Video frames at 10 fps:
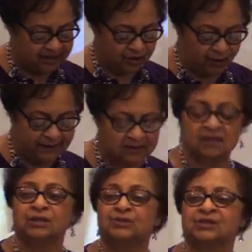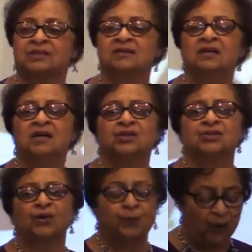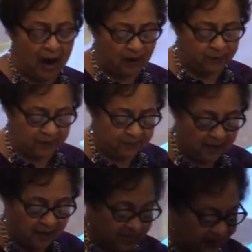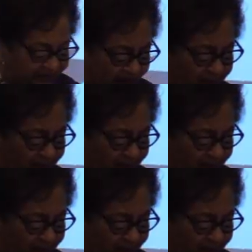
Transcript: as a great solution to a problem that